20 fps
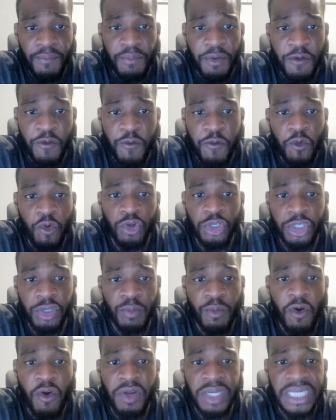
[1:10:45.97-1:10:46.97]
before
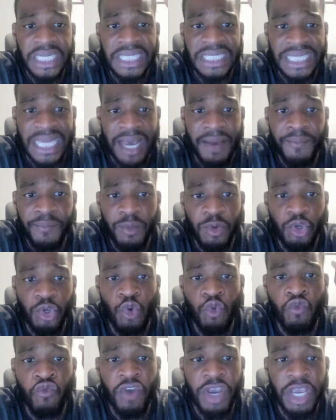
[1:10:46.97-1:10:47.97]
tomorrow's exam,
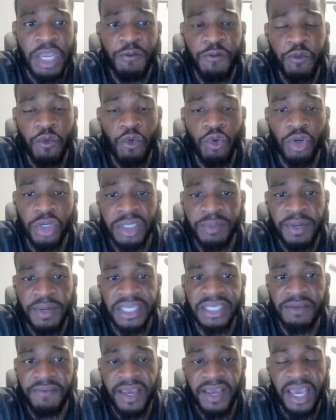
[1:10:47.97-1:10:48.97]
you read through your
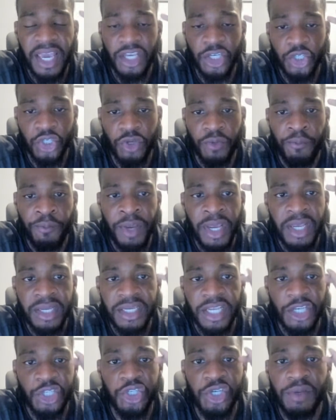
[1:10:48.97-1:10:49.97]
specification.
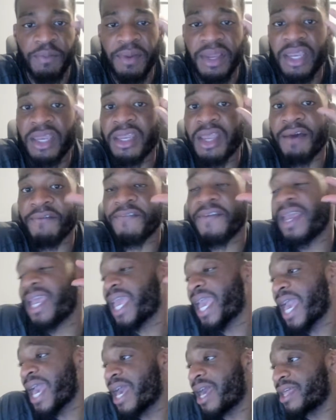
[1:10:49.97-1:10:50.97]
There should be nothing
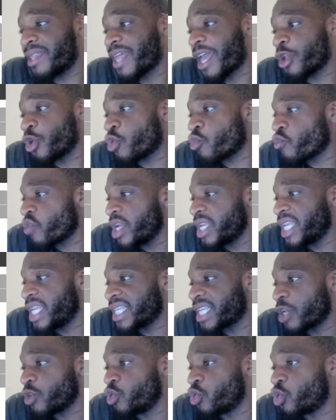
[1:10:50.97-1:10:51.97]
here that you're reading
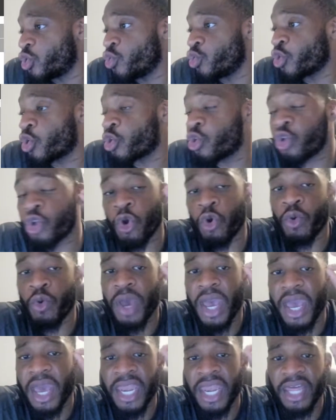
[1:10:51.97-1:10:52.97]
that you do not know
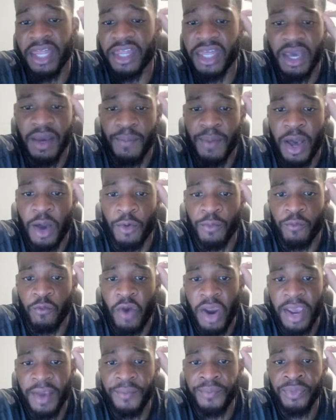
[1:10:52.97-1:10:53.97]
anything about,
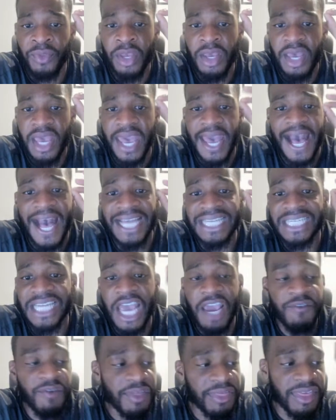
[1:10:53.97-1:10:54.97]
right? It has
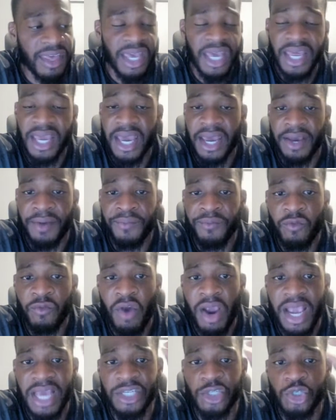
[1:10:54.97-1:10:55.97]
everything in here,
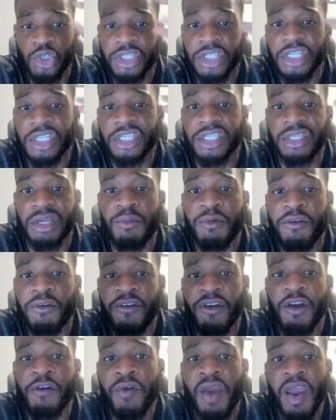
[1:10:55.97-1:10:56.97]
right? It's just a
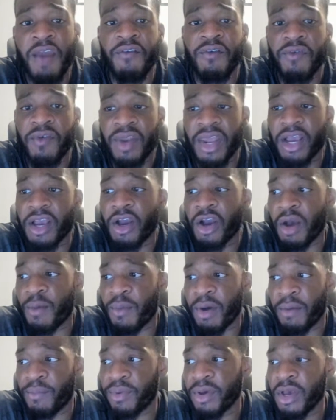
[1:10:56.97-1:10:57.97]
summary of everything that can come
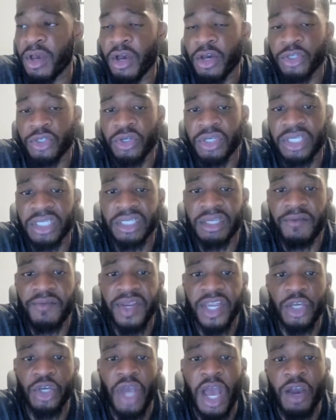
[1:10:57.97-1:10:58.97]
up. So this is
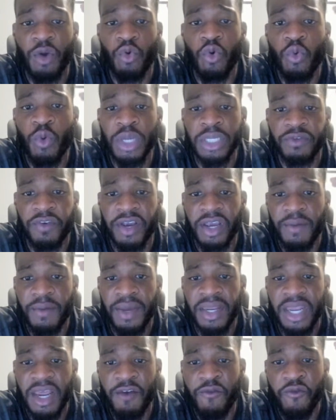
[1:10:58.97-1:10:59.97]
something that I always
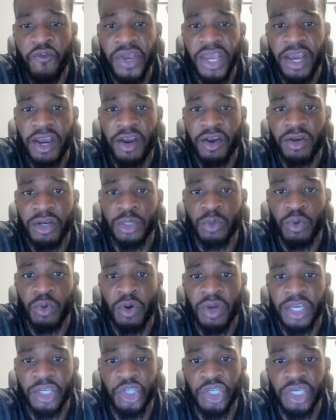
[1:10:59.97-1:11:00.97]
recommend every year as
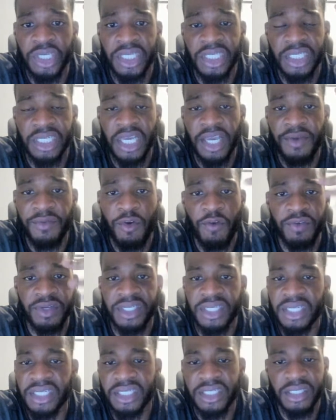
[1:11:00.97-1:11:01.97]
well, because you can see,
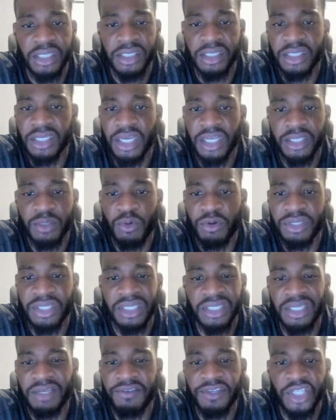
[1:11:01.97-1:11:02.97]
obviously, this is just year 12, this
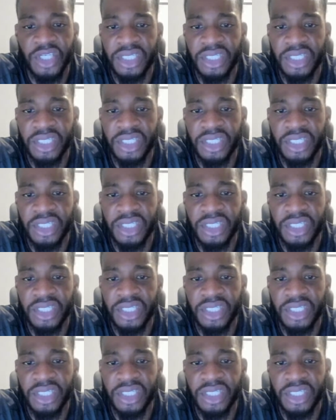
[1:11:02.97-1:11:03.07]
is even